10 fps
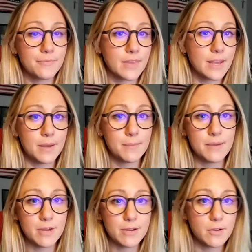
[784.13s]
maybe
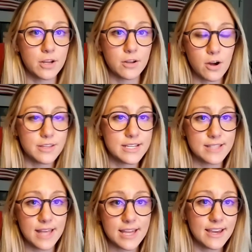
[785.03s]
we could call these
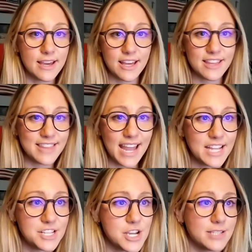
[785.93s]
like the, the
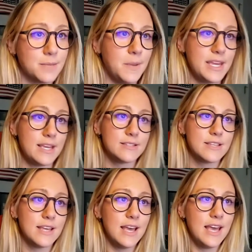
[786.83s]
H S Ps.